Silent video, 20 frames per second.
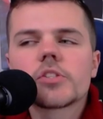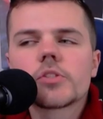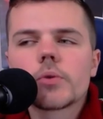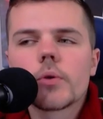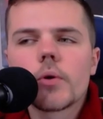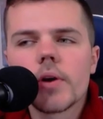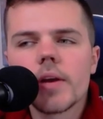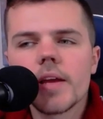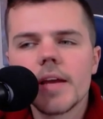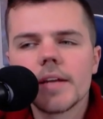
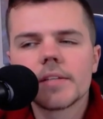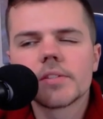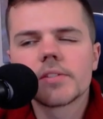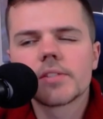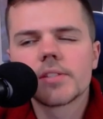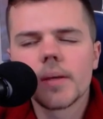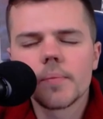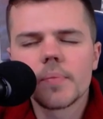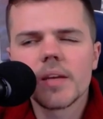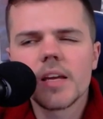story into
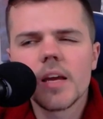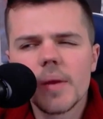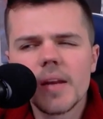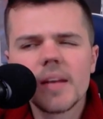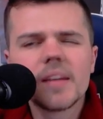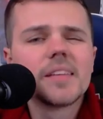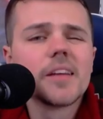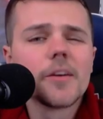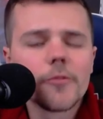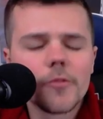something a
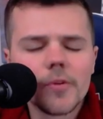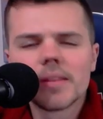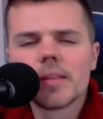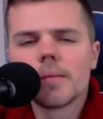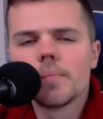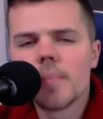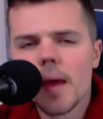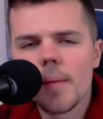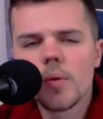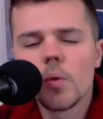bit different
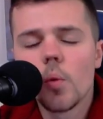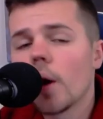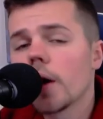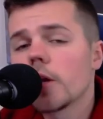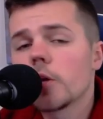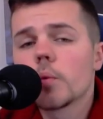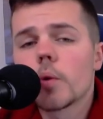than maybe what